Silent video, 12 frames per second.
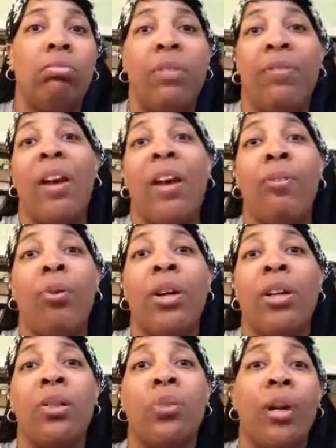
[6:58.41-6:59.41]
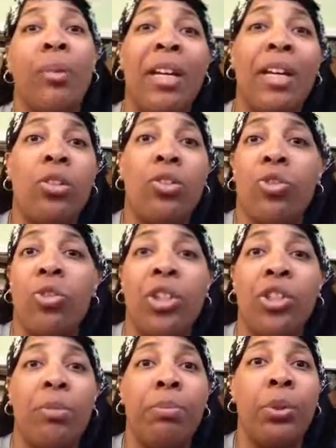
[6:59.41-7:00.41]
if I ever wanted to wear my
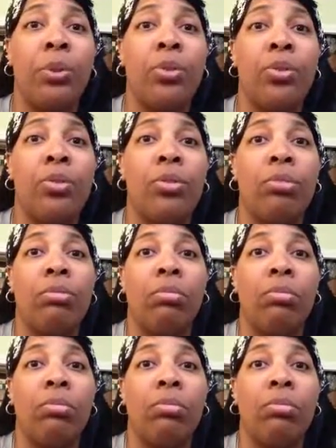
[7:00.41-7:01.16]
construction boots